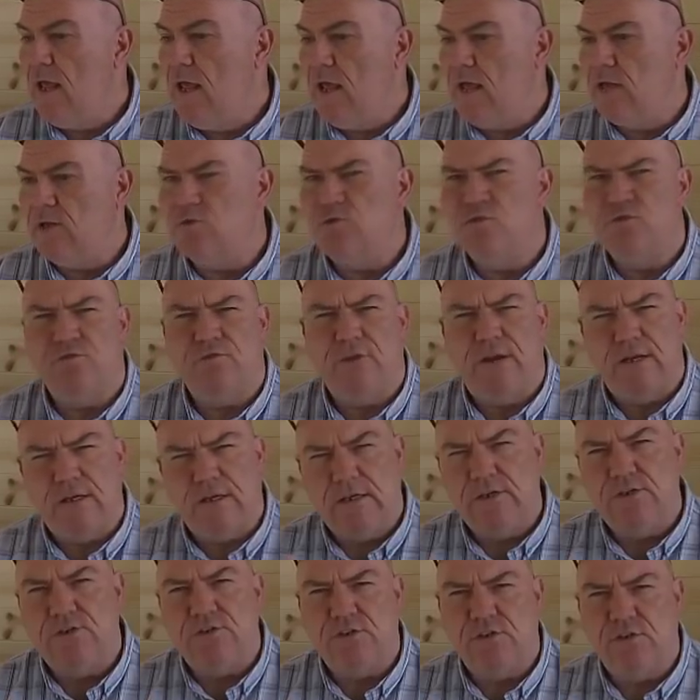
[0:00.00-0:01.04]
This was around
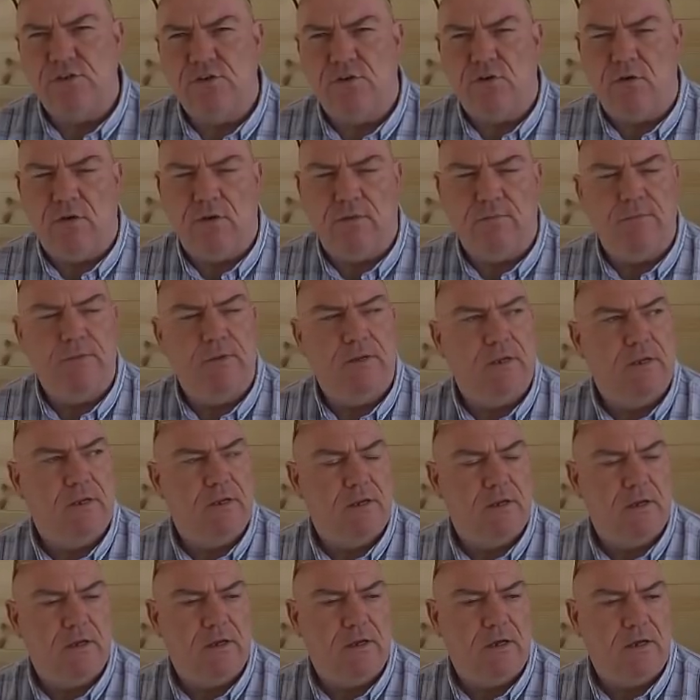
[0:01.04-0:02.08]
Easter time.
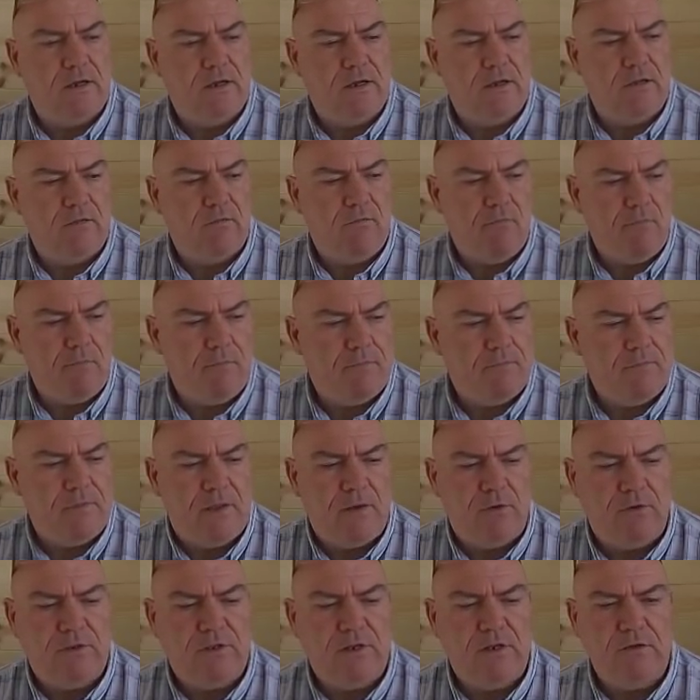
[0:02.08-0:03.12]
Now
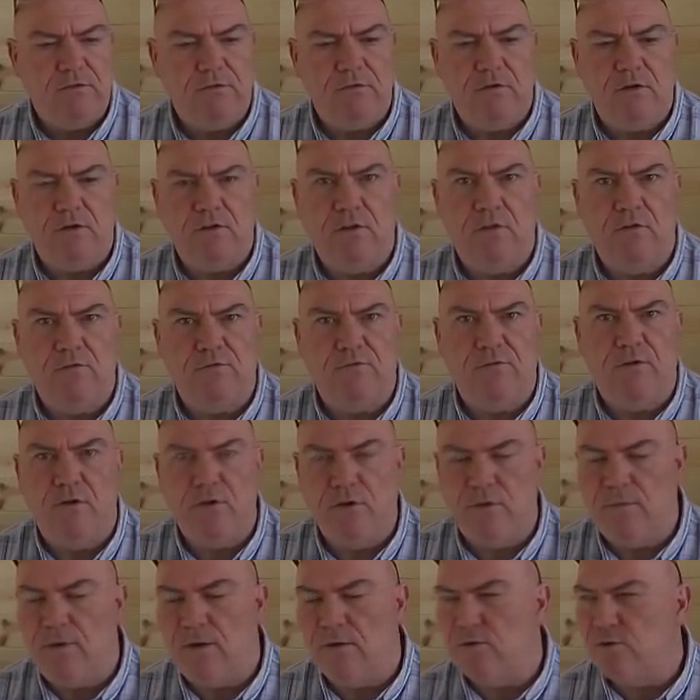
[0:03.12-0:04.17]
I didn't phone
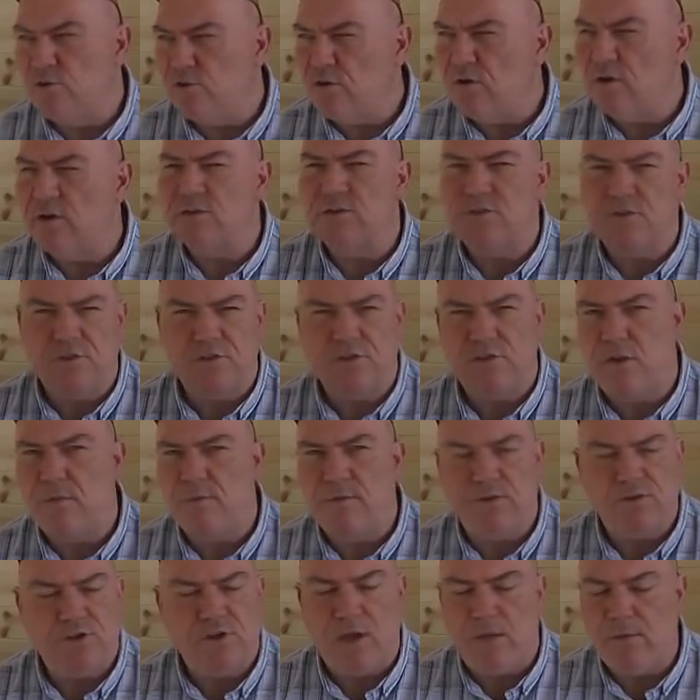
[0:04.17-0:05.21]
him up because I had so
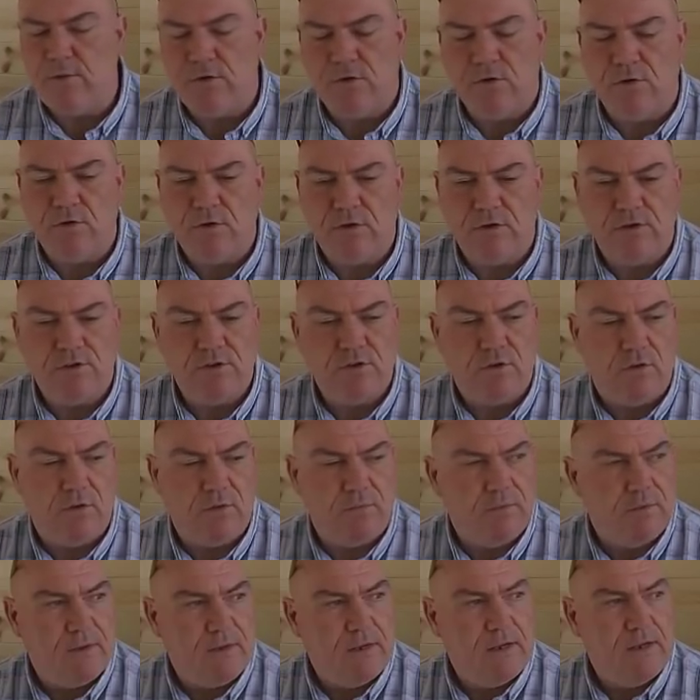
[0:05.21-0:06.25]
much going on at the
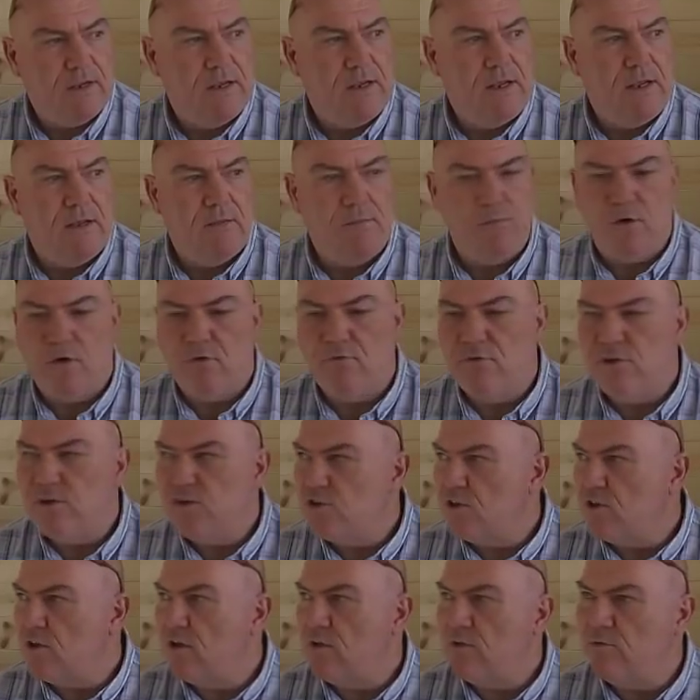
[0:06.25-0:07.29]
time, but I
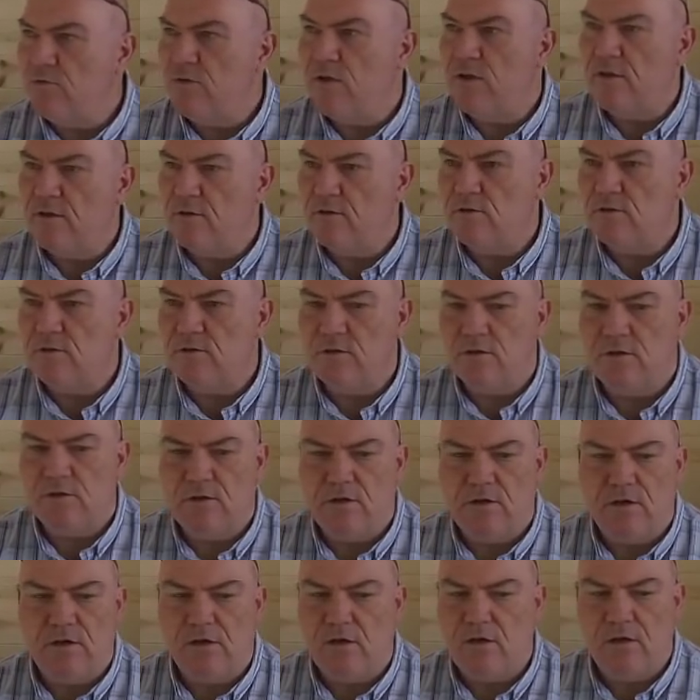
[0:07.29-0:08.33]
recently found
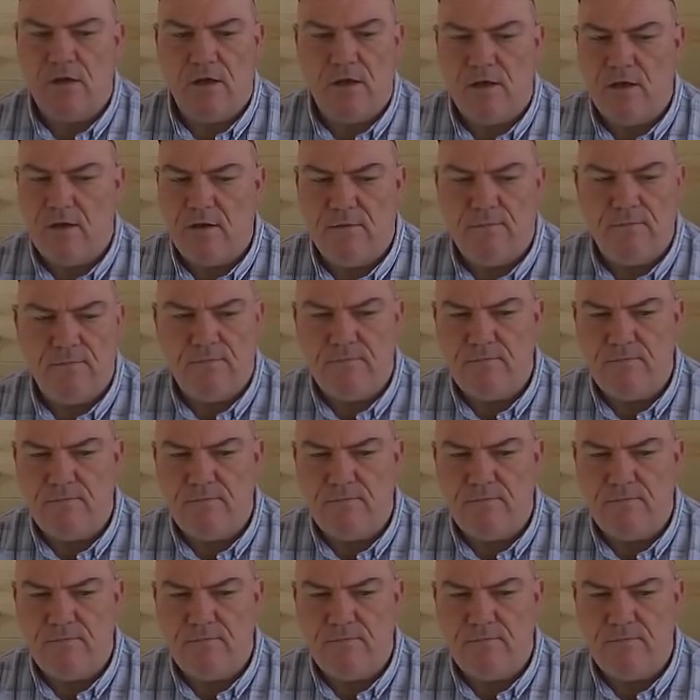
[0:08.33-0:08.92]
a